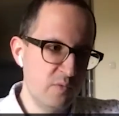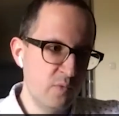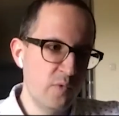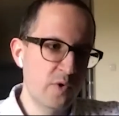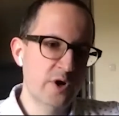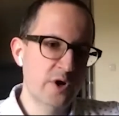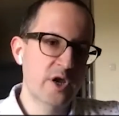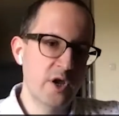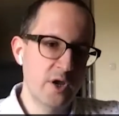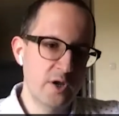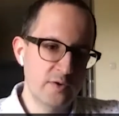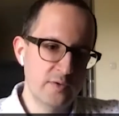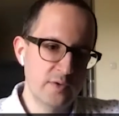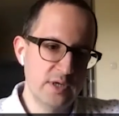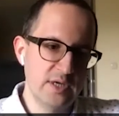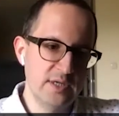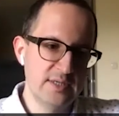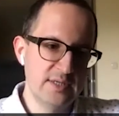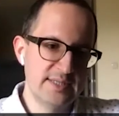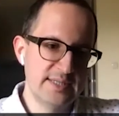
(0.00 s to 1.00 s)
working
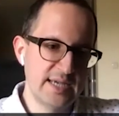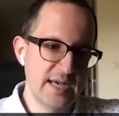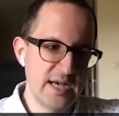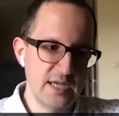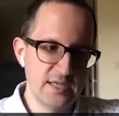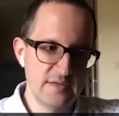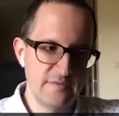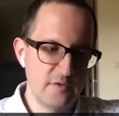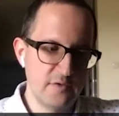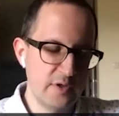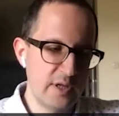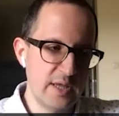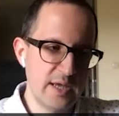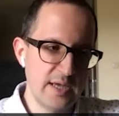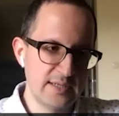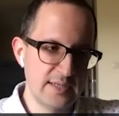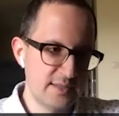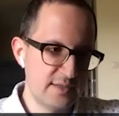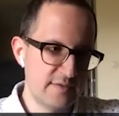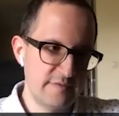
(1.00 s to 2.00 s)
in SaaS for the
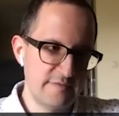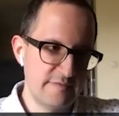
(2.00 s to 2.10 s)
last